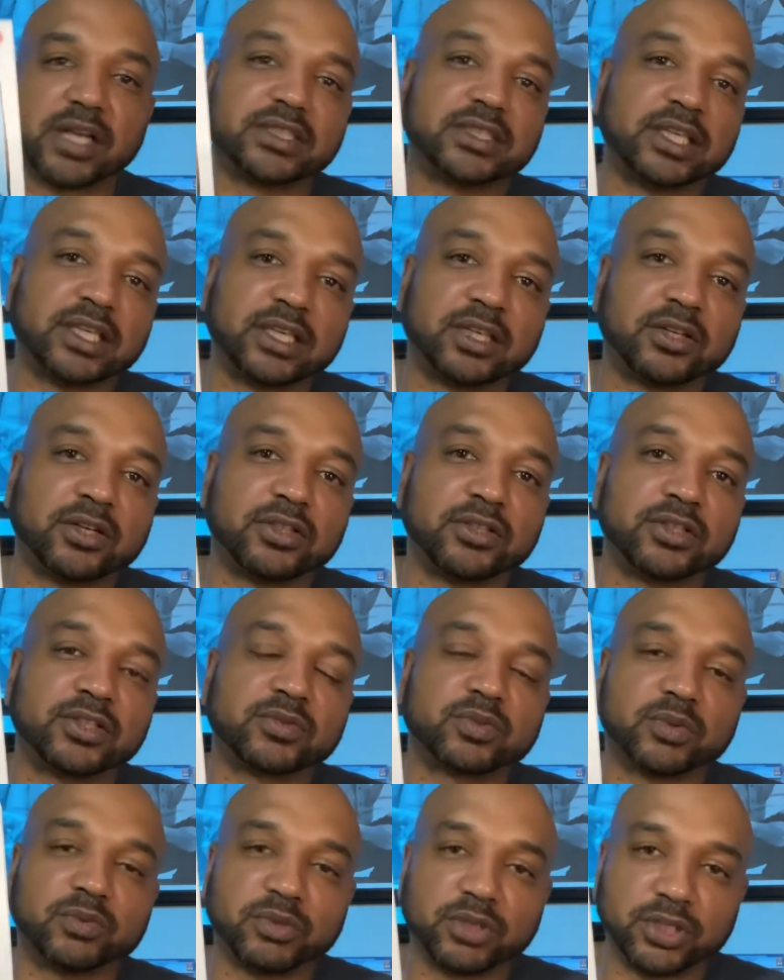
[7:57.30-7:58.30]
in on
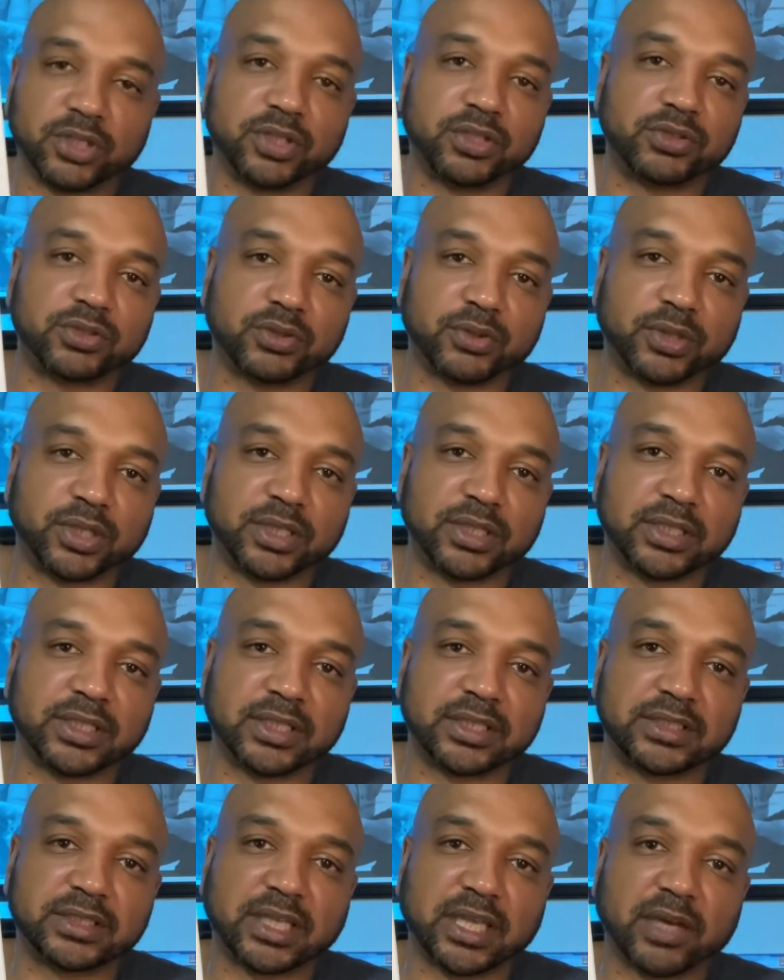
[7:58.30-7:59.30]
this one. Really enjoying
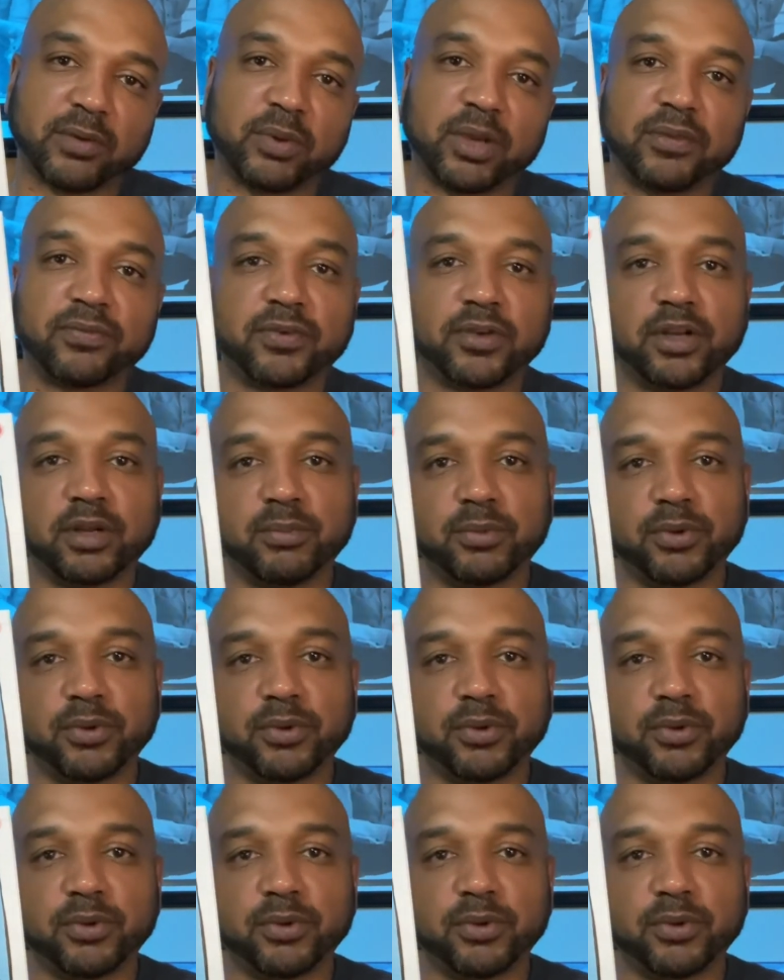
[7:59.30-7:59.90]
this. Can't wait for number